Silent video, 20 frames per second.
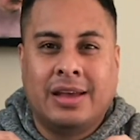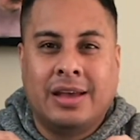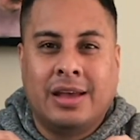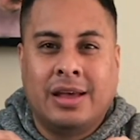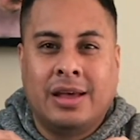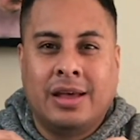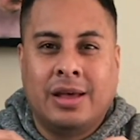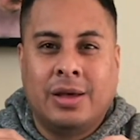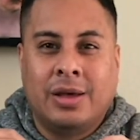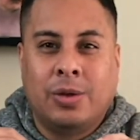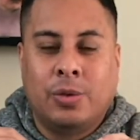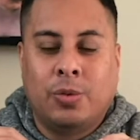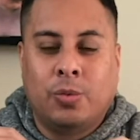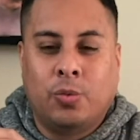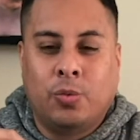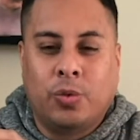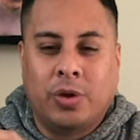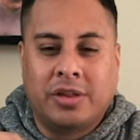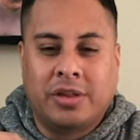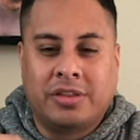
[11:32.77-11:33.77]

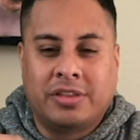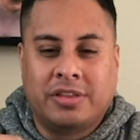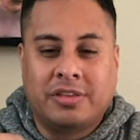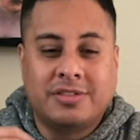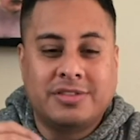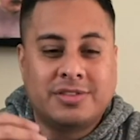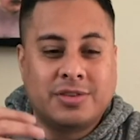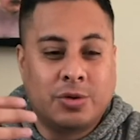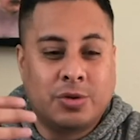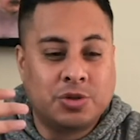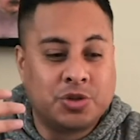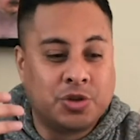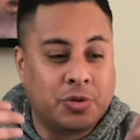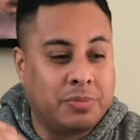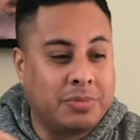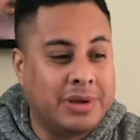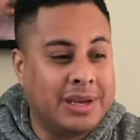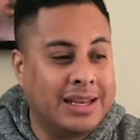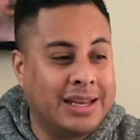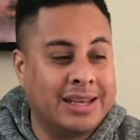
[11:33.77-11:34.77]
with social
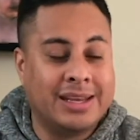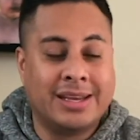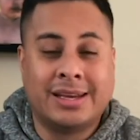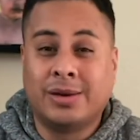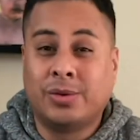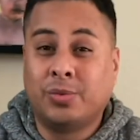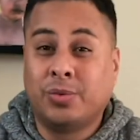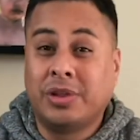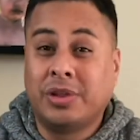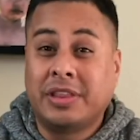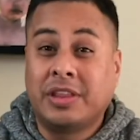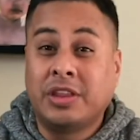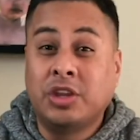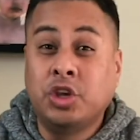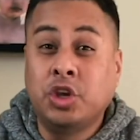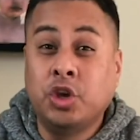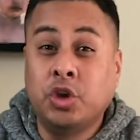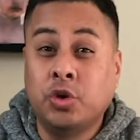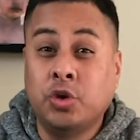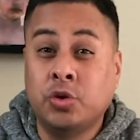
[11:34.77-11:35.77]
media and with
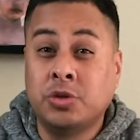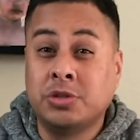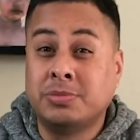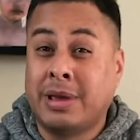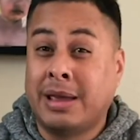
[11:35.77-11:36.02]
news,